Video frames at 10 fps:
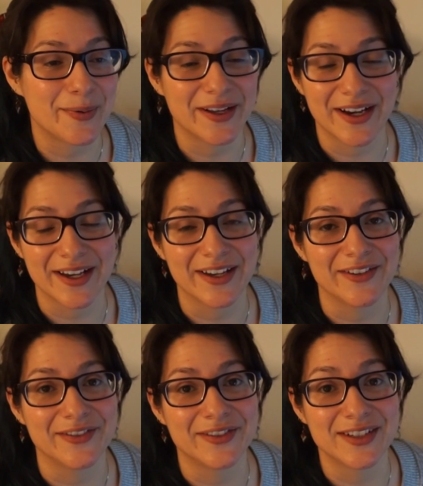but I
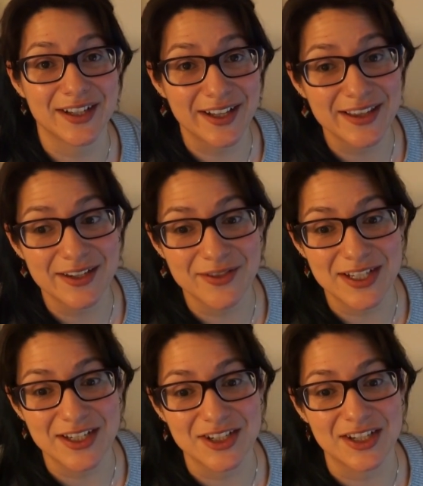have declined the
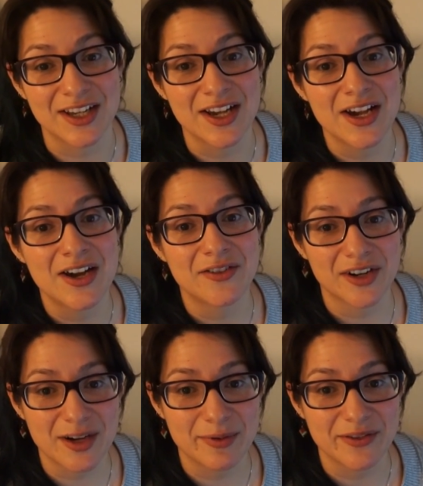invitation for
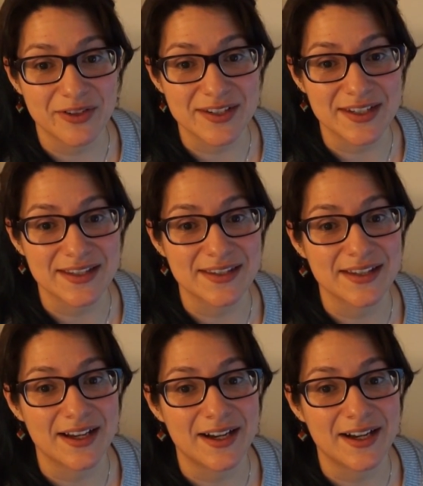a couple of reasons.